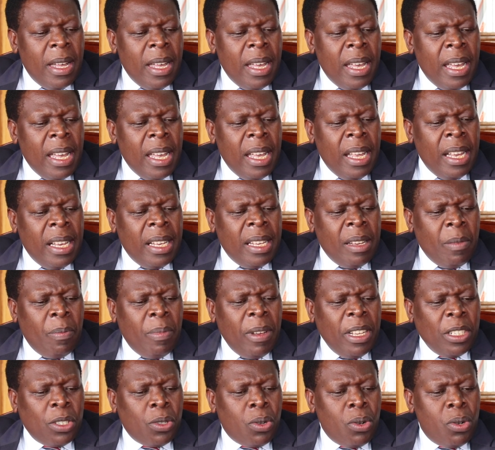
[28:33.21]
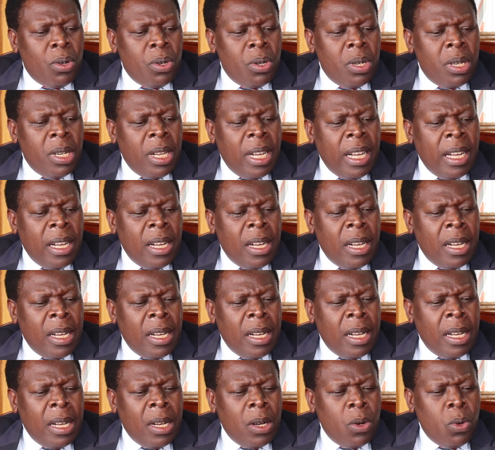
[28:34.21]
uh, in a place called
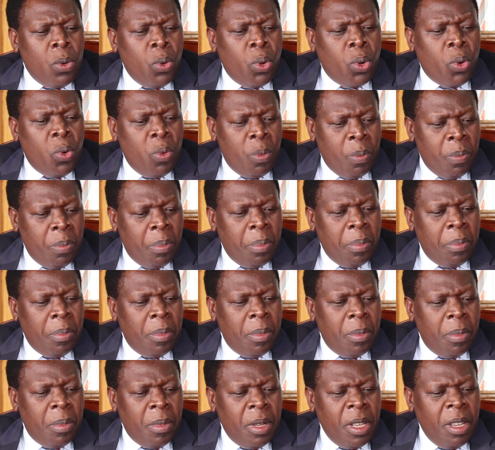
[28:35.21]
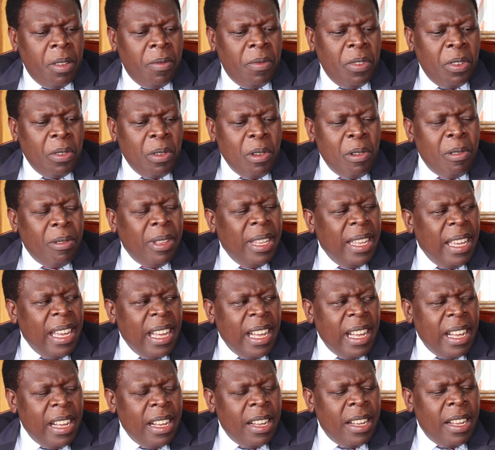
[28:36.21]
uh, Urum. If you go
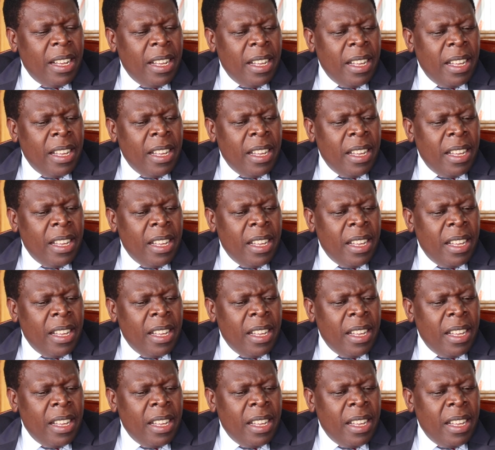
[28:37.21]
there, eh,